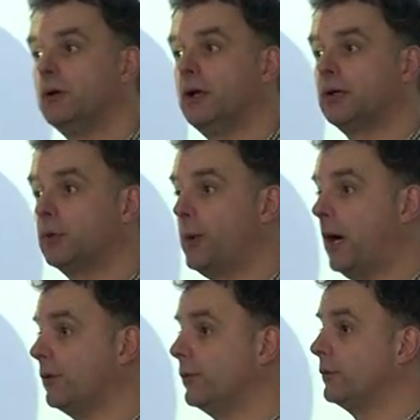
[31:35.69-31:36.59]
in
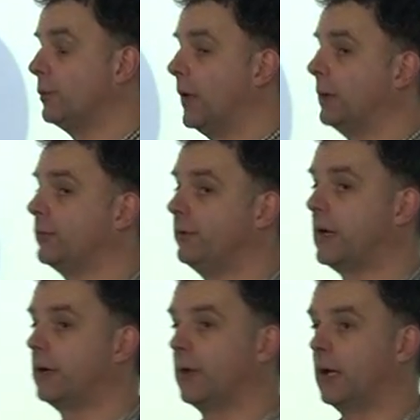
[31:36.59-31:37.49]
comparison to what else is
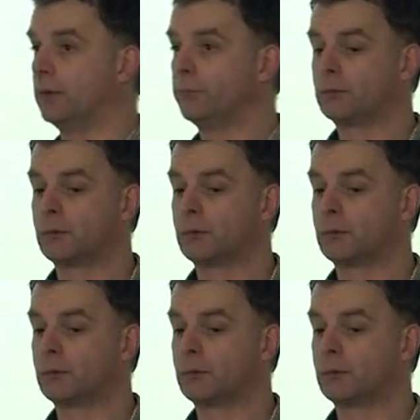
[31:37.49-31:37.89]
out there.